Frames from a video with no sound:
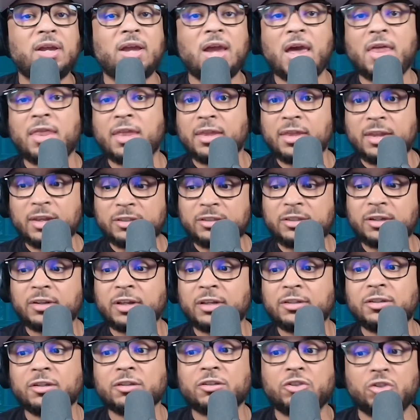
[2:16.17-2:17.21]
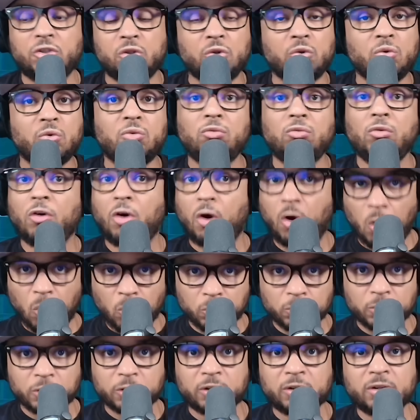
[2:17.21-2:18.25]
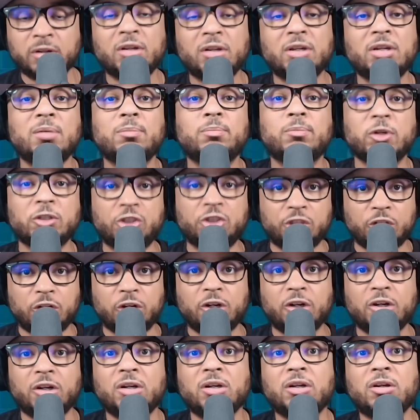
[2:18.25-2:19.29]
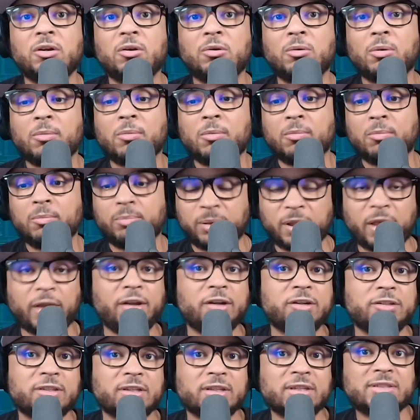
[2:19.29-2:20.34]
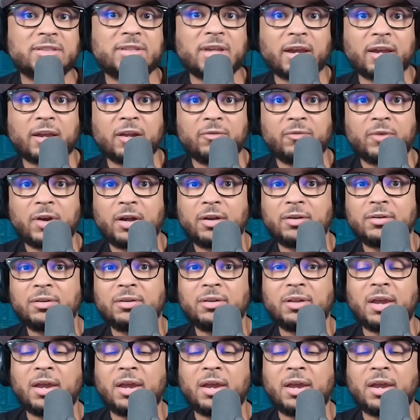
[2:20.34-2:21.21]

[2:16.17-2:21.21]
and then this year they took 2 older, mature players in the second round.